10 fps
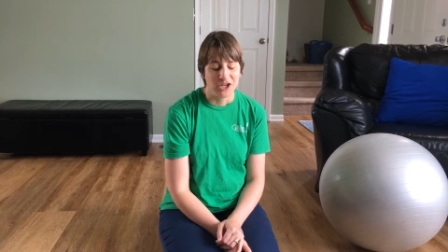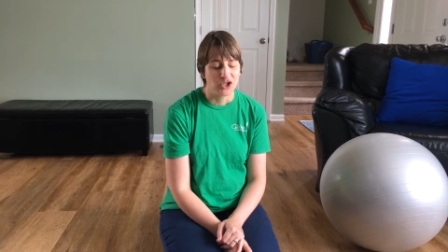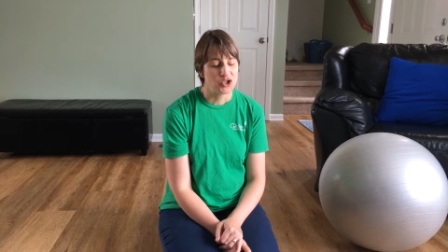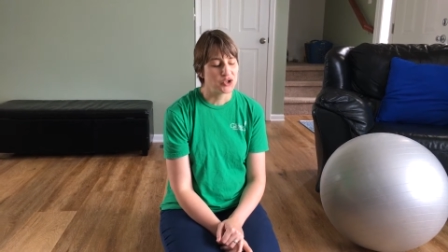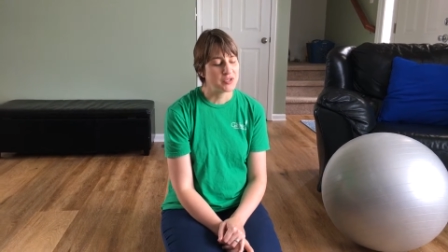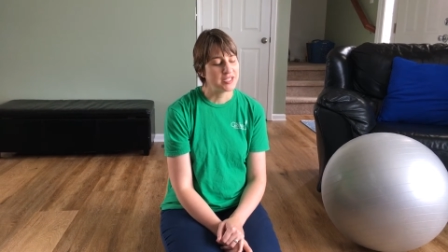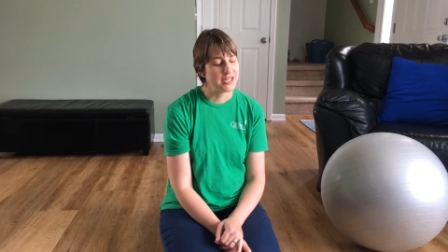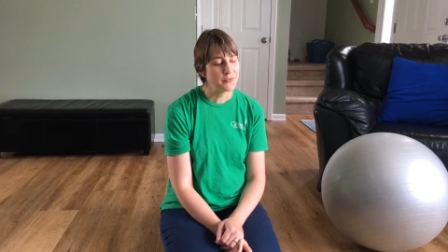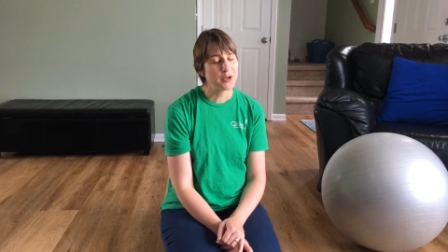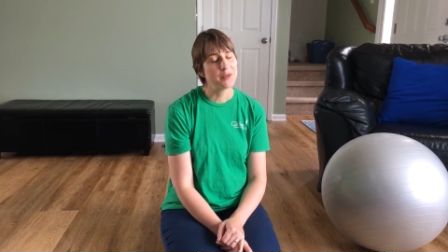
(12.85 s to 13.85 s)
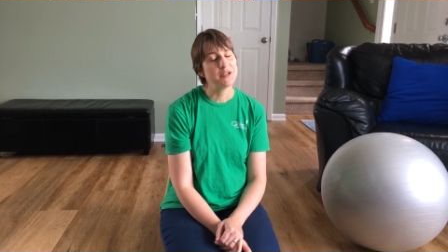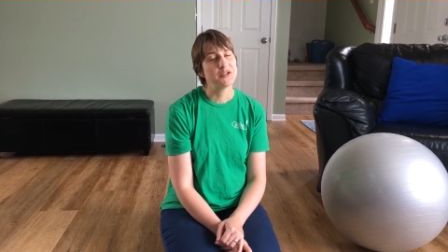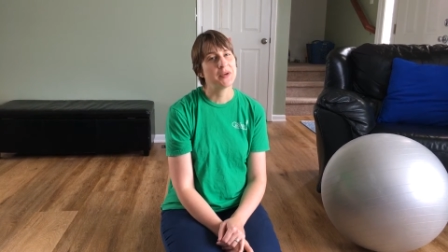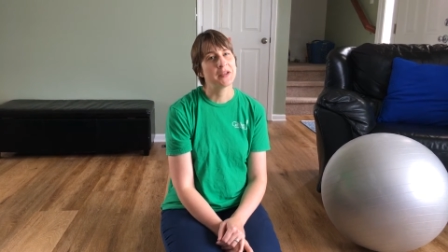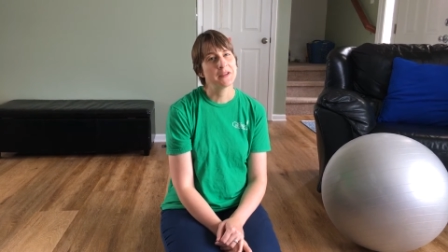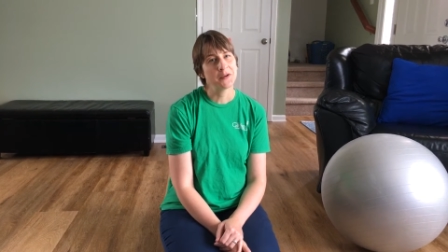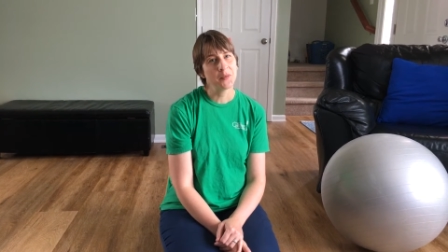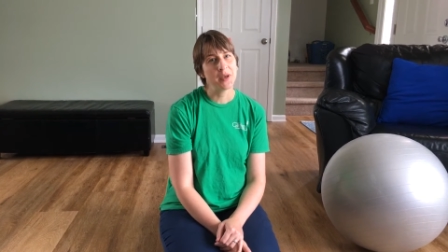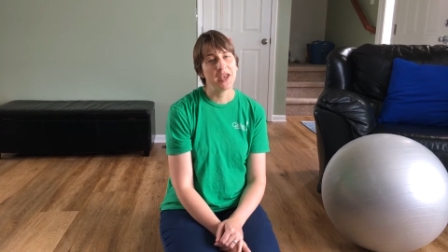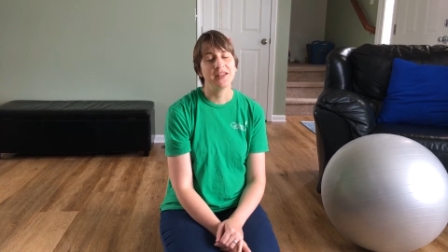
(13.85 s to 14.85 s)
So today we're going to be doing a little
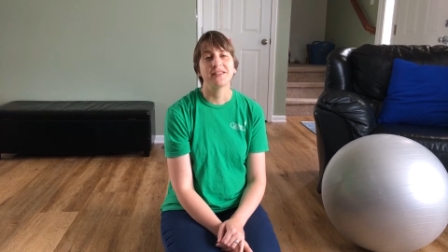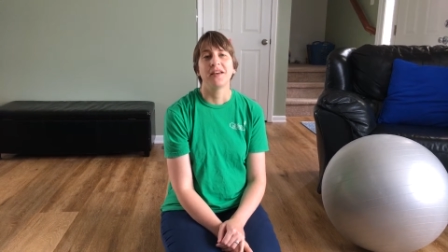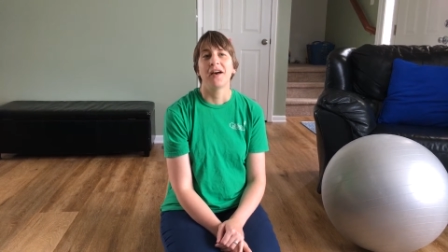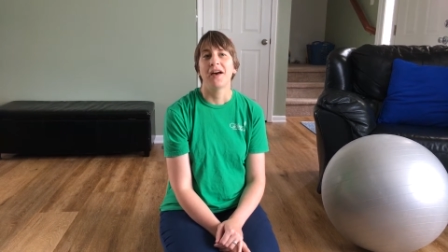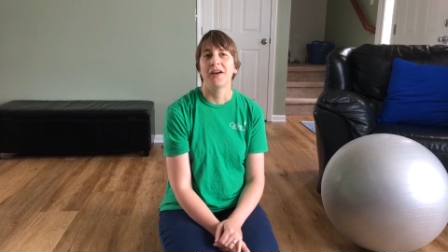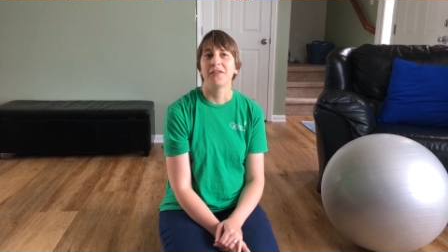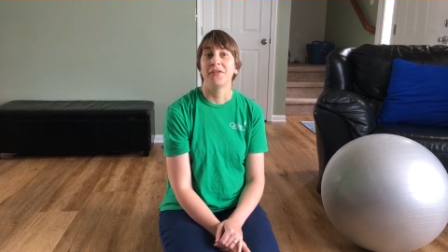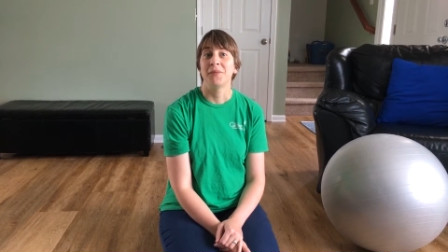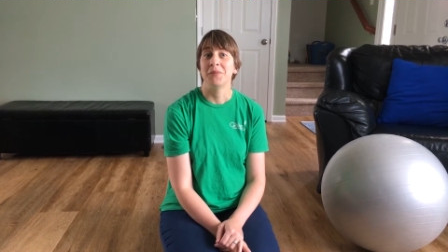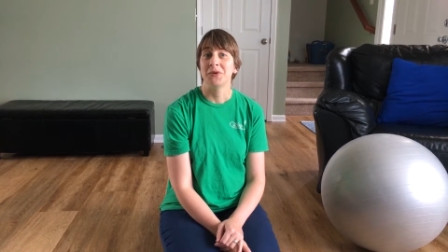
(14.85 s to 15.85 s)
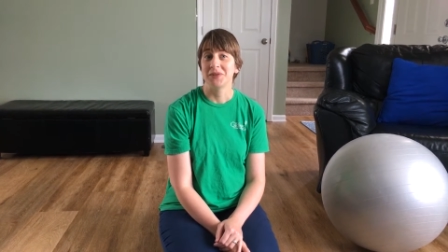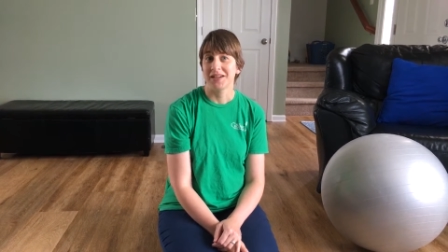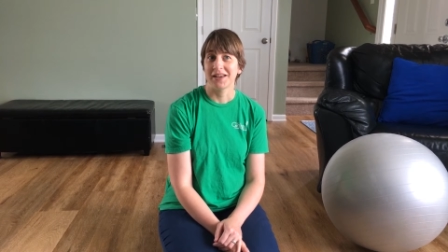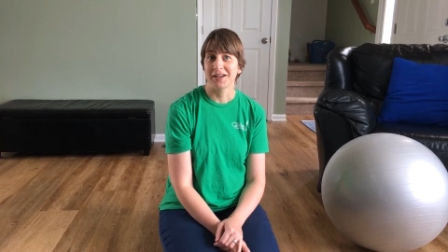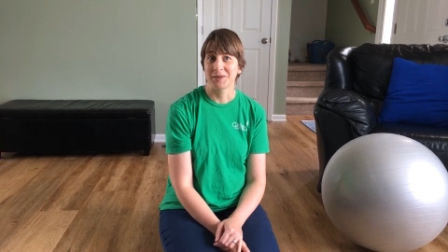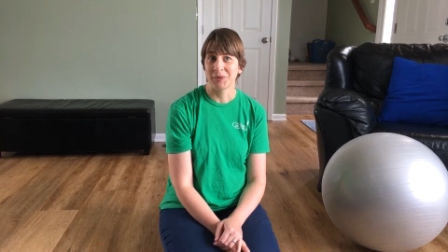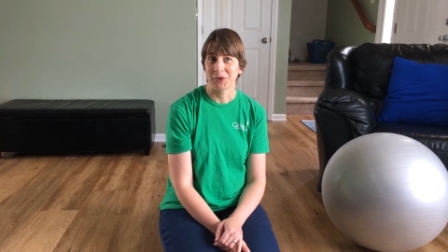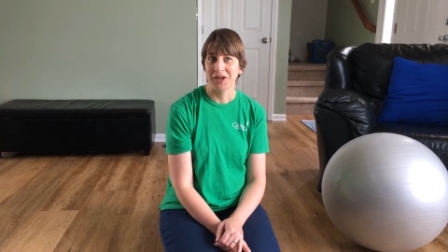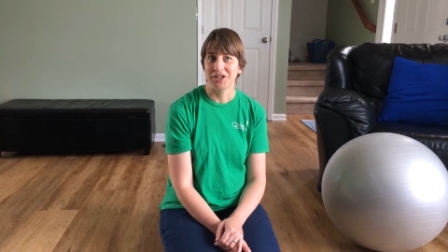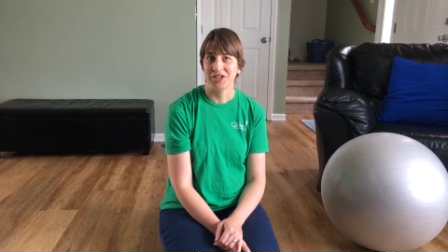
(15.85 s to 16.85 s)
bit of music
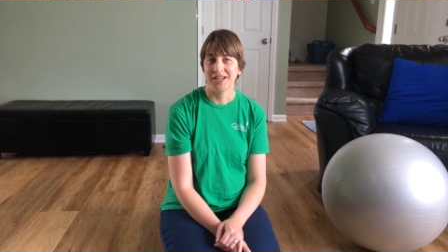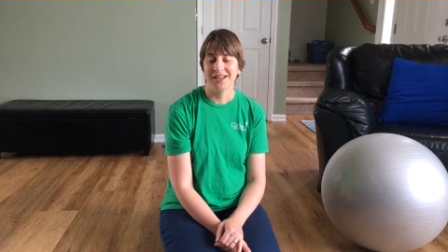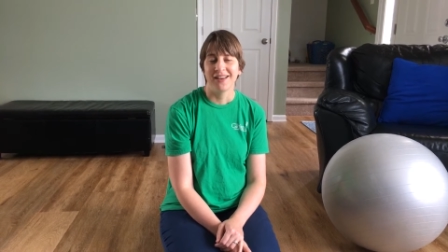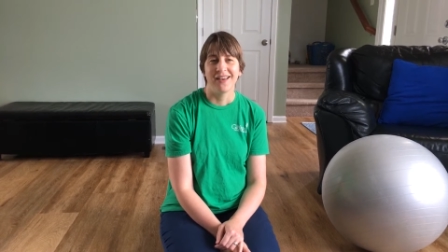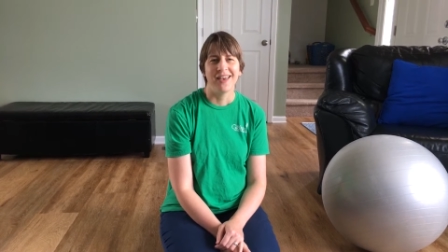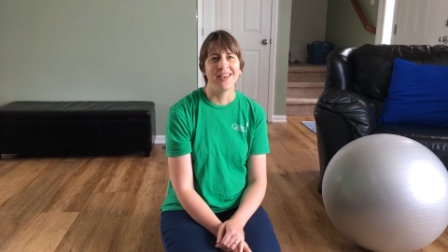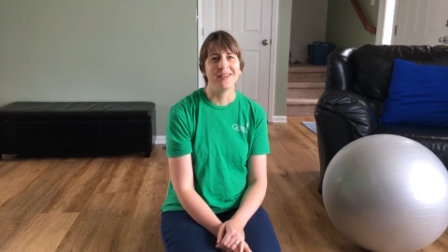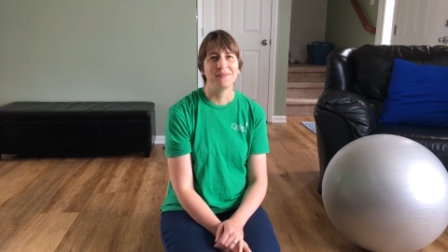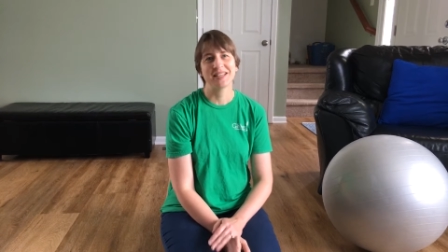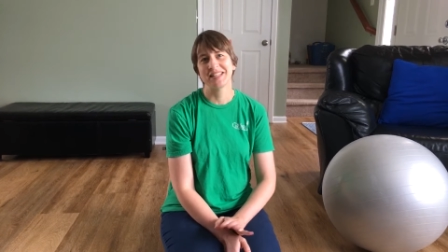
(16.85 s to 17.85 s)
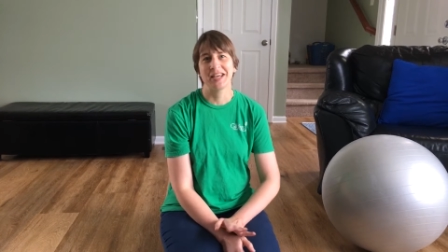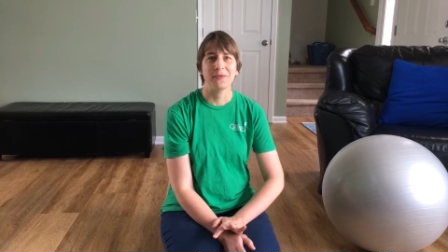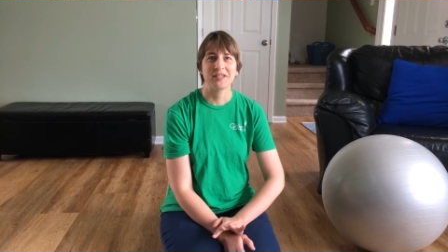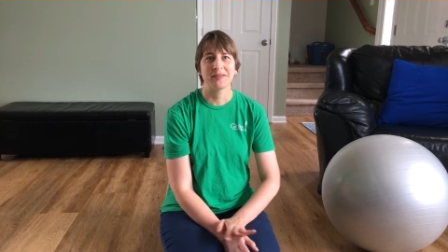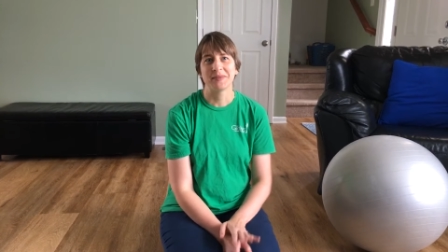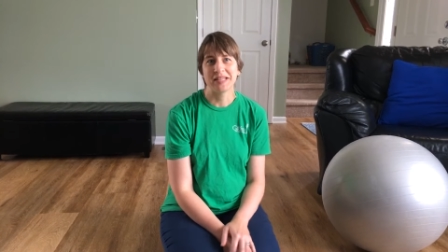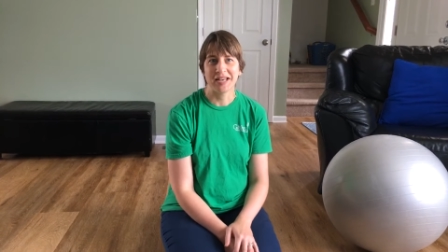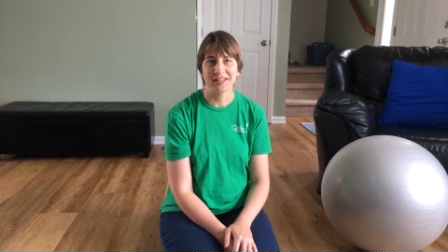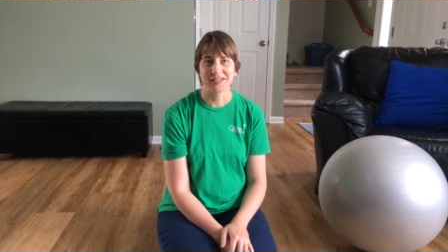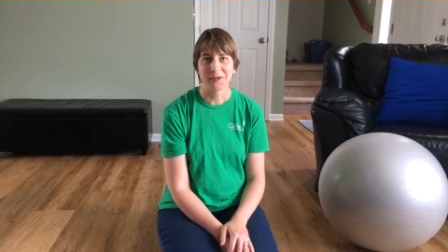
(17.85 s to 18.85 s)
exploration and mixing it with some
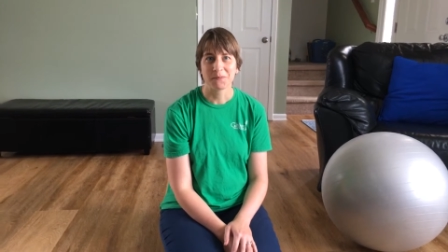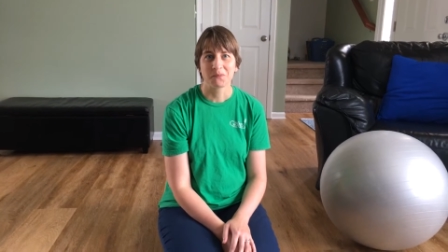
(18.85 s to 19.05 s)
science.